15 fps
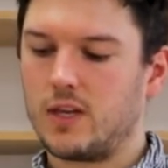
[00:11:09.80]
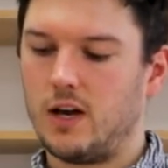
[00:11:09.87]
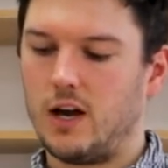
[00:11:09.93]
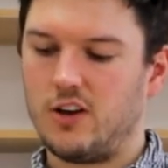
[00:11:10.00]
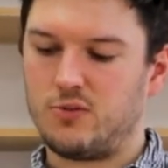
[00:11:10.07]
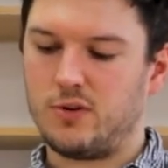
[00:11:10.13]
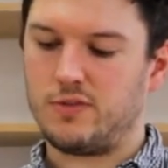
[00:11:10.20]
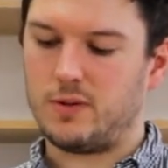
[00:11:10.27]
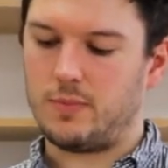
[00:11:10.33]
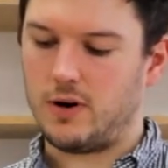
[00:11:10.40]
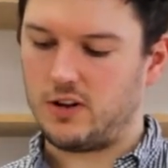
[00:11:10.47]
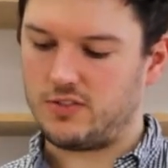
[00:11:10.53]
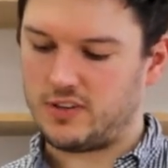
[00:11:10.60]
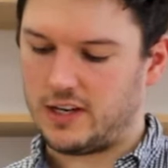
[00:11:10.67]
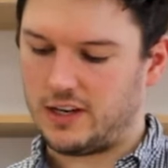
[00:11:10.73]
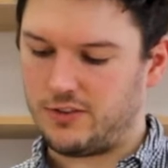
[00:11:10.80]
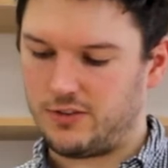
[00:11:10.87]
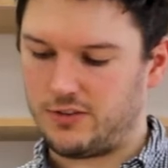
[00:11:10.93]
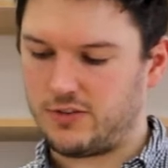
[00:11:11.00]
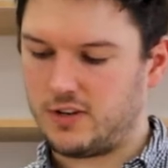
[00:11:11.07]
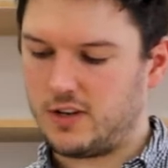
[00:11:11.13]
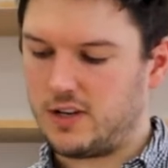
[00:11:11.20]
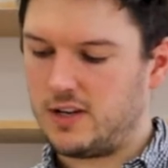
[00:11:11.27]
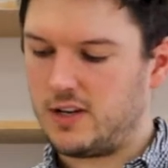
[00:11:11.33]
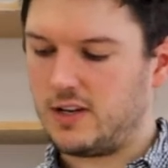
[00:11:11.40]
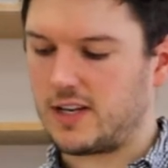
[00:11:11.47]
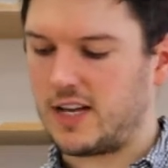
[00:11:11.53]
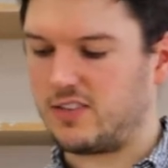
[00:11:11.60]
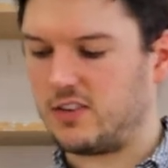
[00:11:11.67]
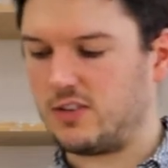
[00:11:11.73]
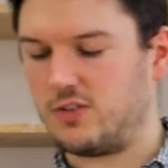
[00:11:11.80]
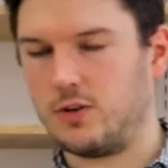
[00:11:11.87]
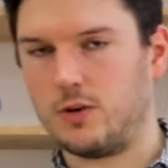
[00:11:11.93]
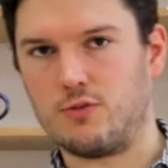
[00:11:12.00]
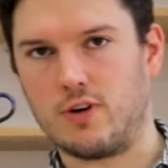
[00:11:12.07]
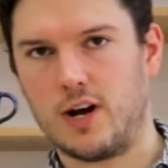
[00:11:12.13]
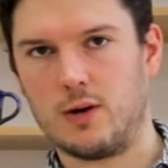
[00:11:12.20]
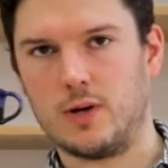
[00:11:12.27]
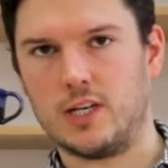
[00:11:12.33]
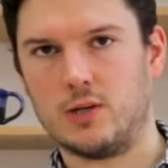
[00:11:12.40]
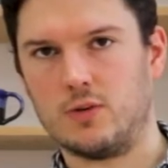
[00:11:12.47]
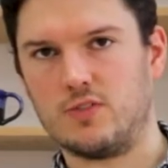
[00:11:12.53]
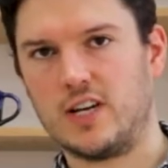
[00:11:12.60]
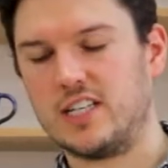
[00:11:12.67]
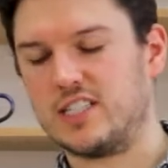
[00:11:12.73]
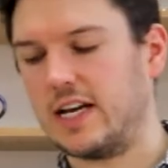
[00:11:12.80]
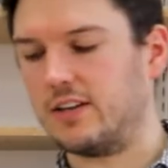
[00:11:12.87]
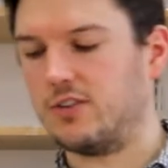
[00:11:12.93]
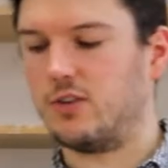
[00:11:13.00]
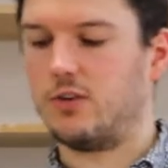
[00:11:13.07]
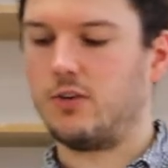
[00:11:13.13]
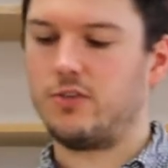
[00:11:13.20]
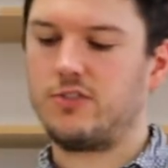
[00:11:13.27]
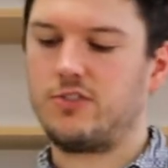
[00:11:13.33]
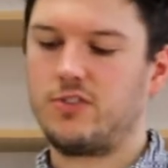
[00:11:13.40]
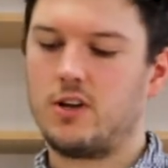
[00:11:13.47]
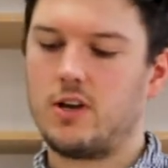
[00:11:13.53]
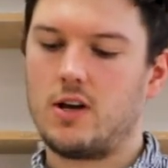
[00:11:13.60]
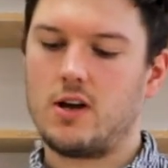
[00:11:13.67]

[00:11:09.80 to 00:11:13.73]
So if the pot is getting too dry when you attach handles,